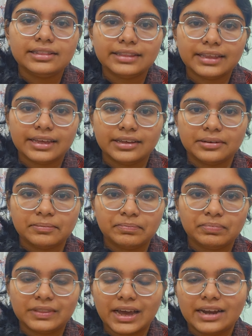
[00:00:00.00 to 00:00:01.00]
thing
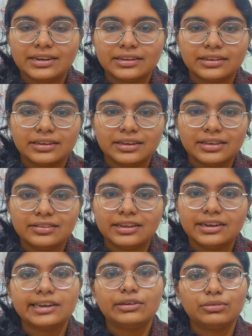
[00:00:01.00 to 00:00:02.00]
that is
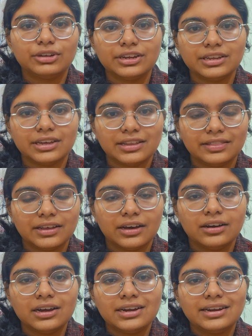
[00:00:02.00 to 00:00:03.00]
included in
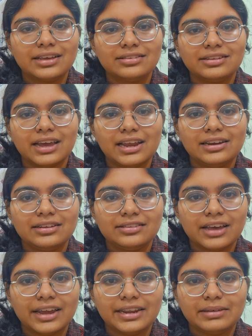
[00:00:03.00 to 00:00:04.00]
the textile
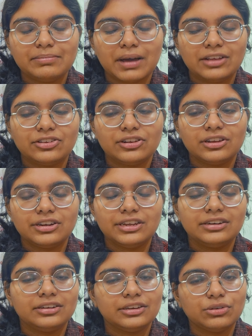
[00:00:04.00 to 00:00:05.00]
designing bachelor
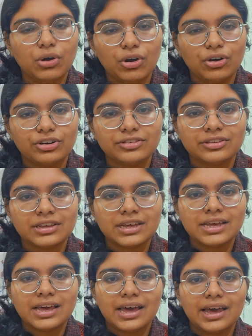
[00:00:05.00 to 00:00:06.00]
degree course,
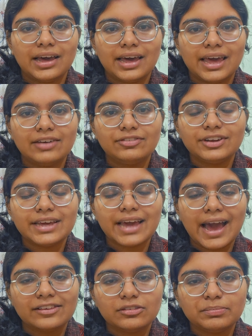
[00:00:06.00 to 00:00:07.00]
every
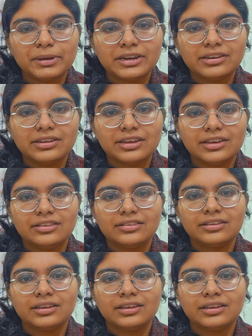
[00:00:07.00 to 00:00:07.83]
aspect is